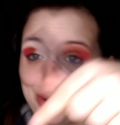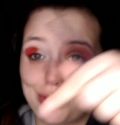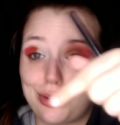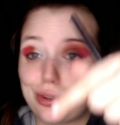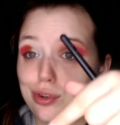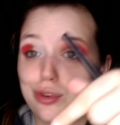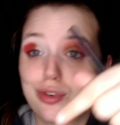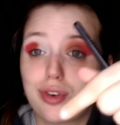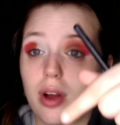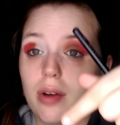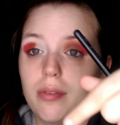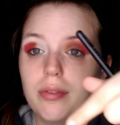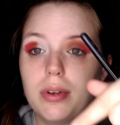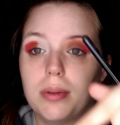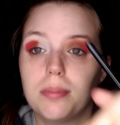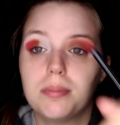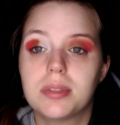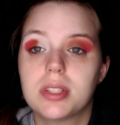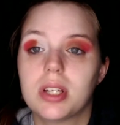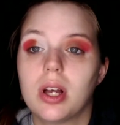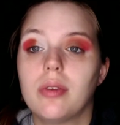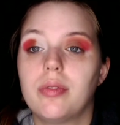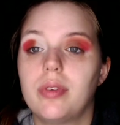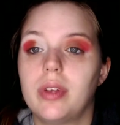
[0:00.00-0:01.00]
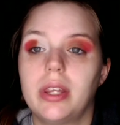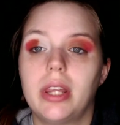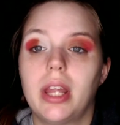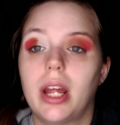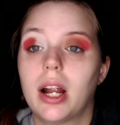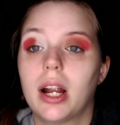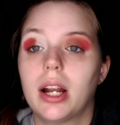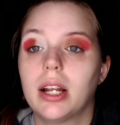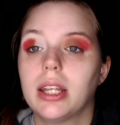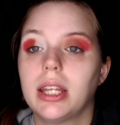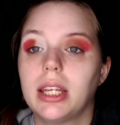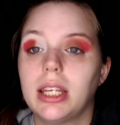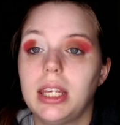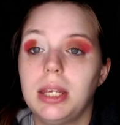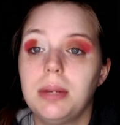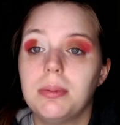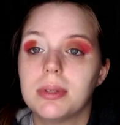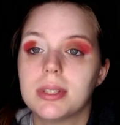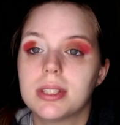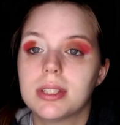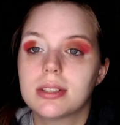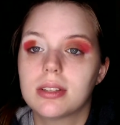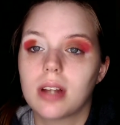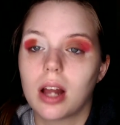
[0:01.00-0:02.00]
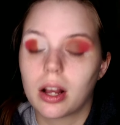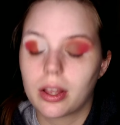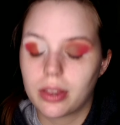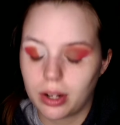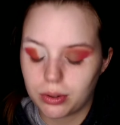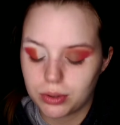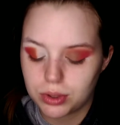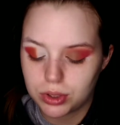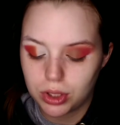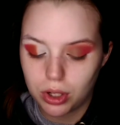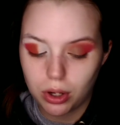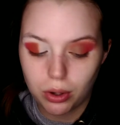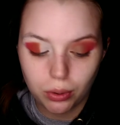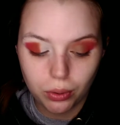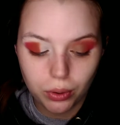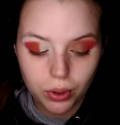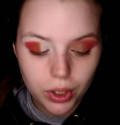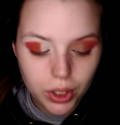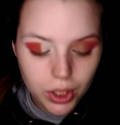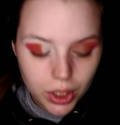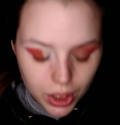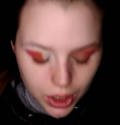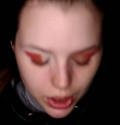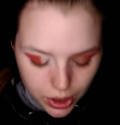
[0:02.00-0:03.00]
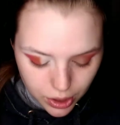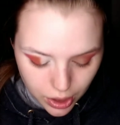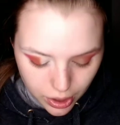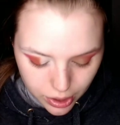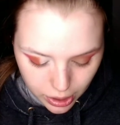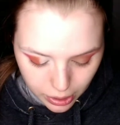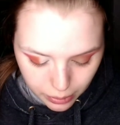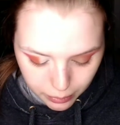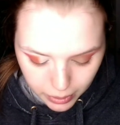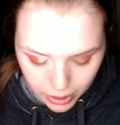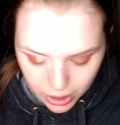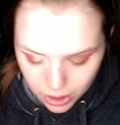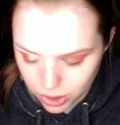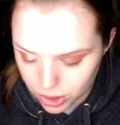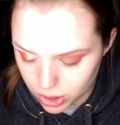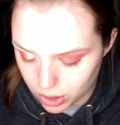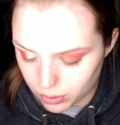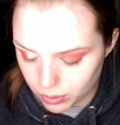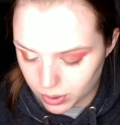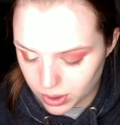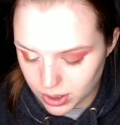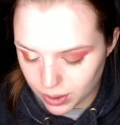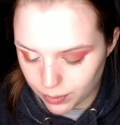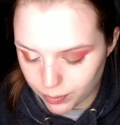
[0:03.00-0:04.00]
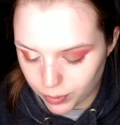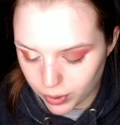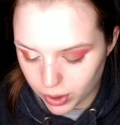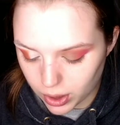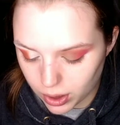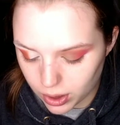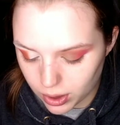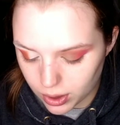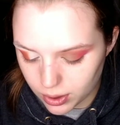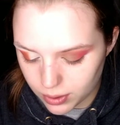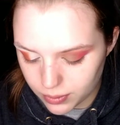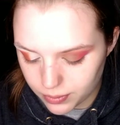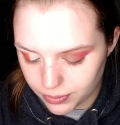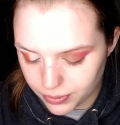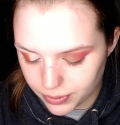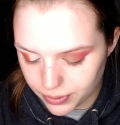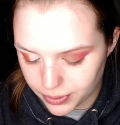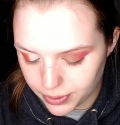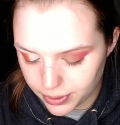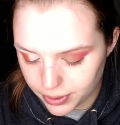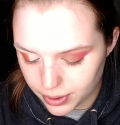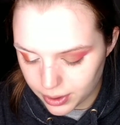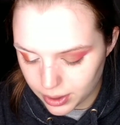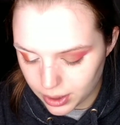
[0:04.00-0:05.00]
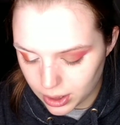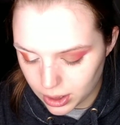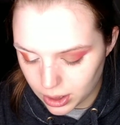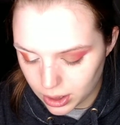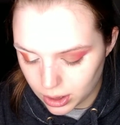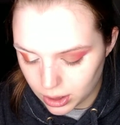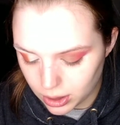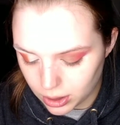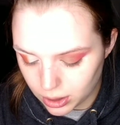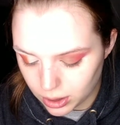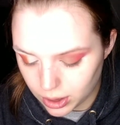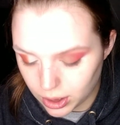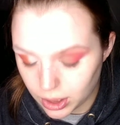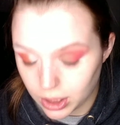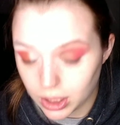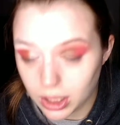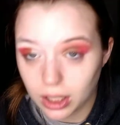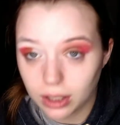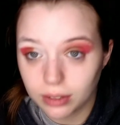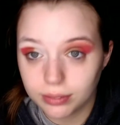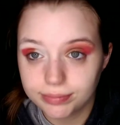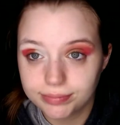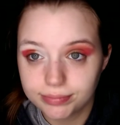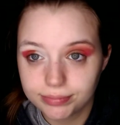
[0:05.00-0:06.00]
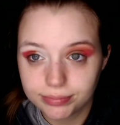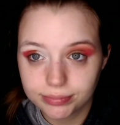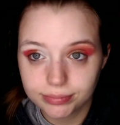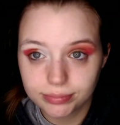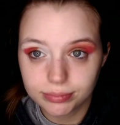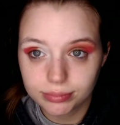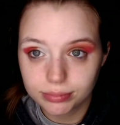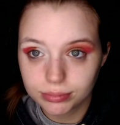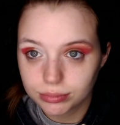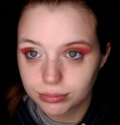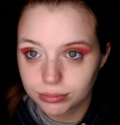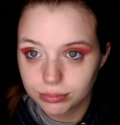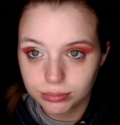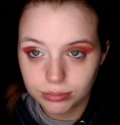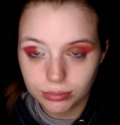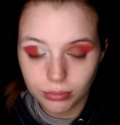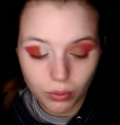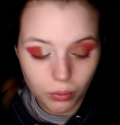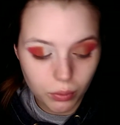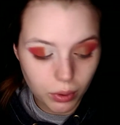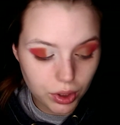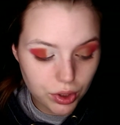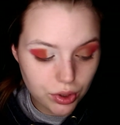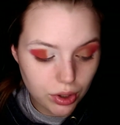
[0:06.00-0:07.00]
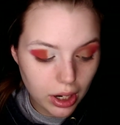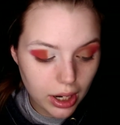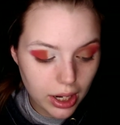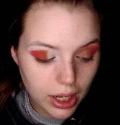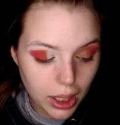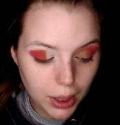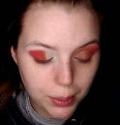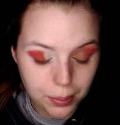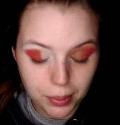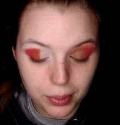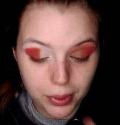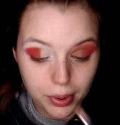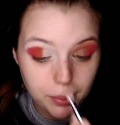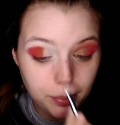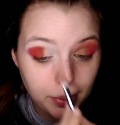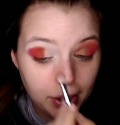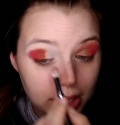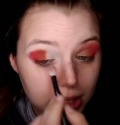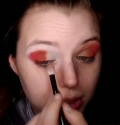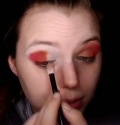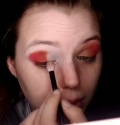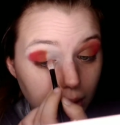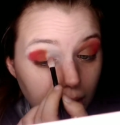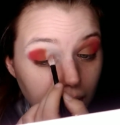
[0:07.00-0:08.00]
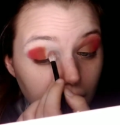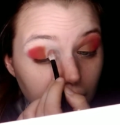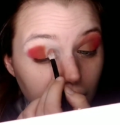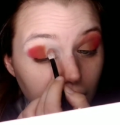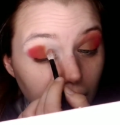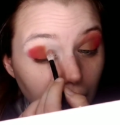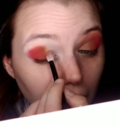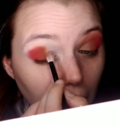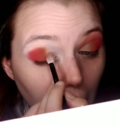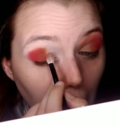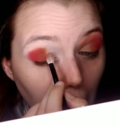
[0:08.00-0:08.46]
of just shoved himself in there, and, like, he was stuck. There was nothing we could do except for, you know, we tried to help him the best we could.